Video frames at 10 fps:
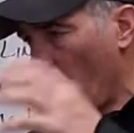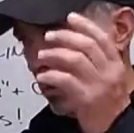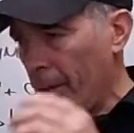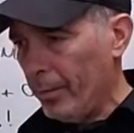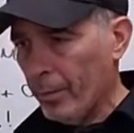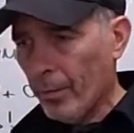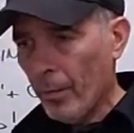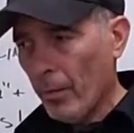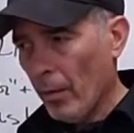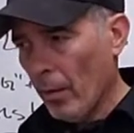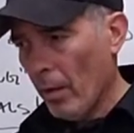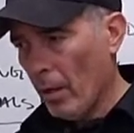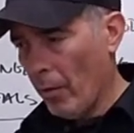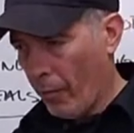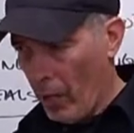woman,
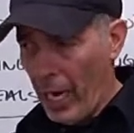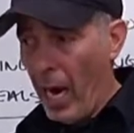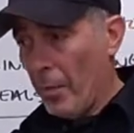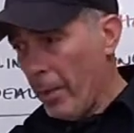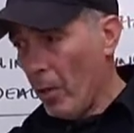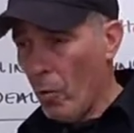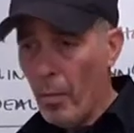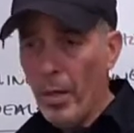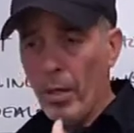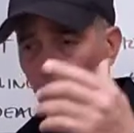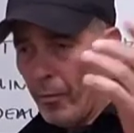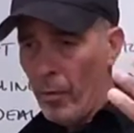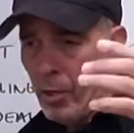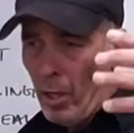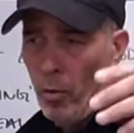for a guy meet a woman, and
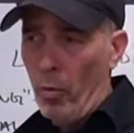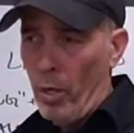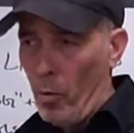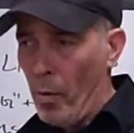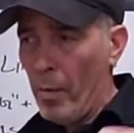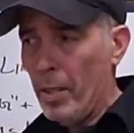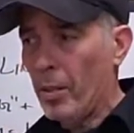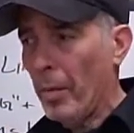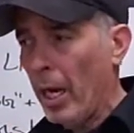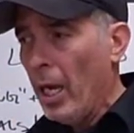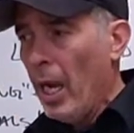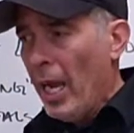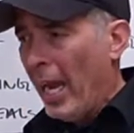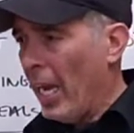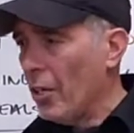the other way a woman meets a man,
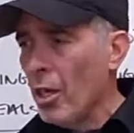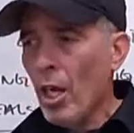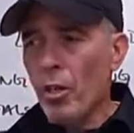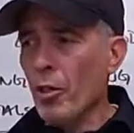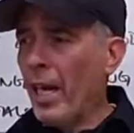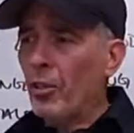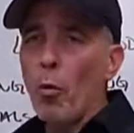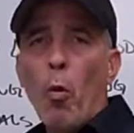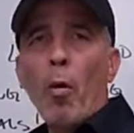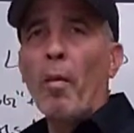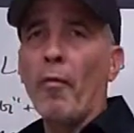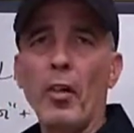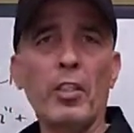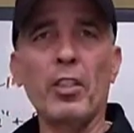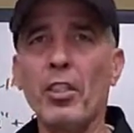and you got the warm and
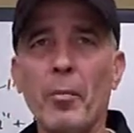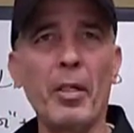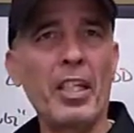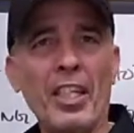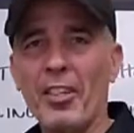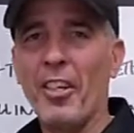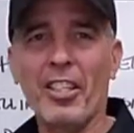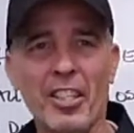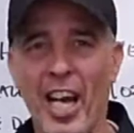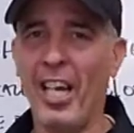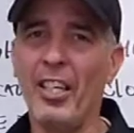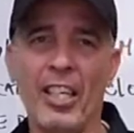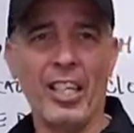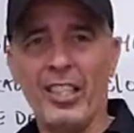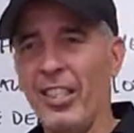fuzzies in the beginning, you're excited, you're
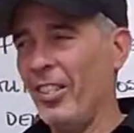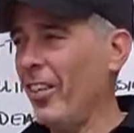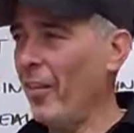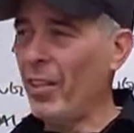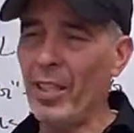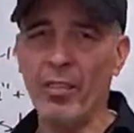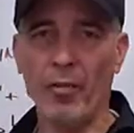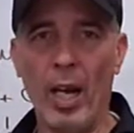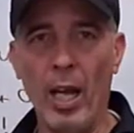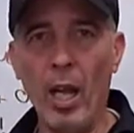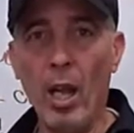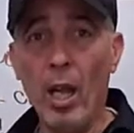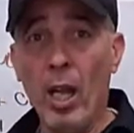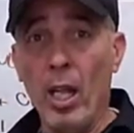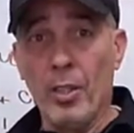kissing, everything's fine.
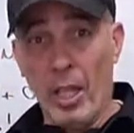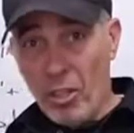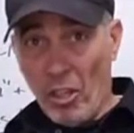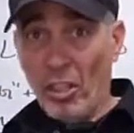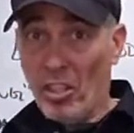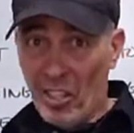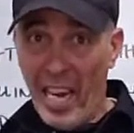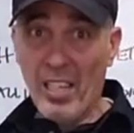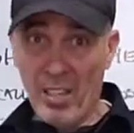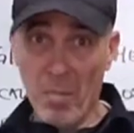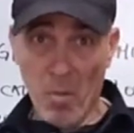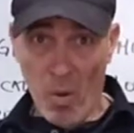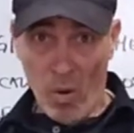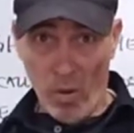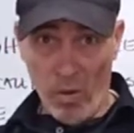Then you start to date them more.